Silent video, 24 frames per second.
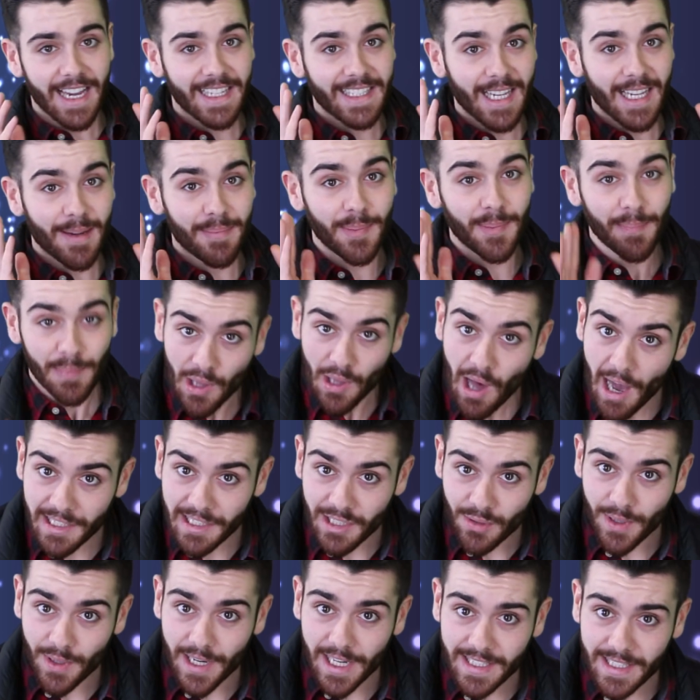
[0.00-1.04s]
Except plot
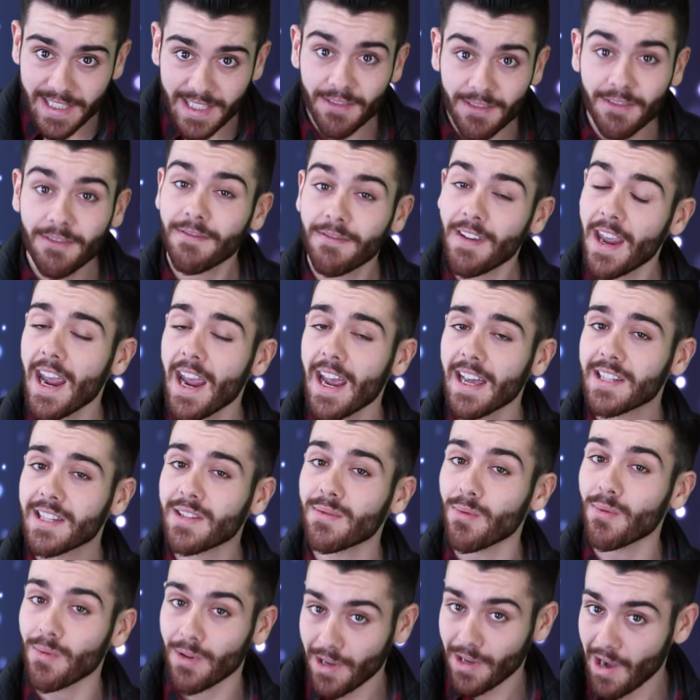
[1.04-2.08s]
twist, fans
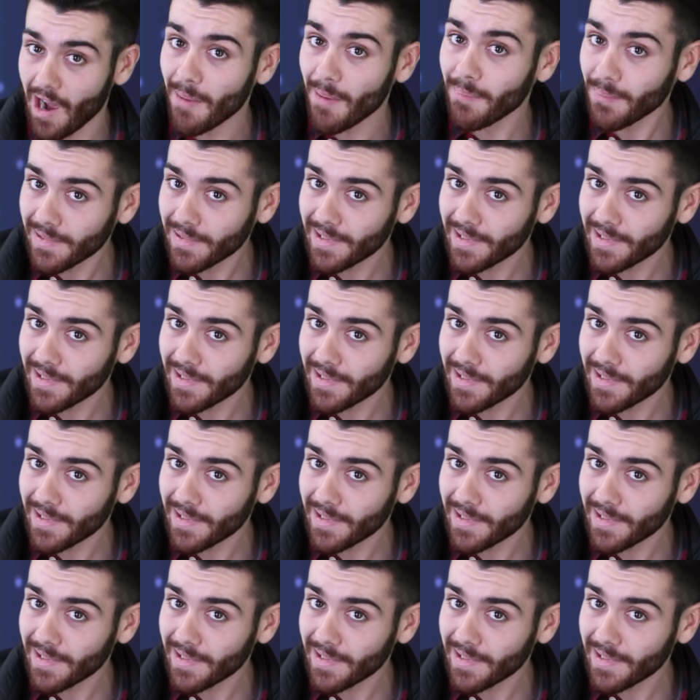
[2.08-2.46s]
were not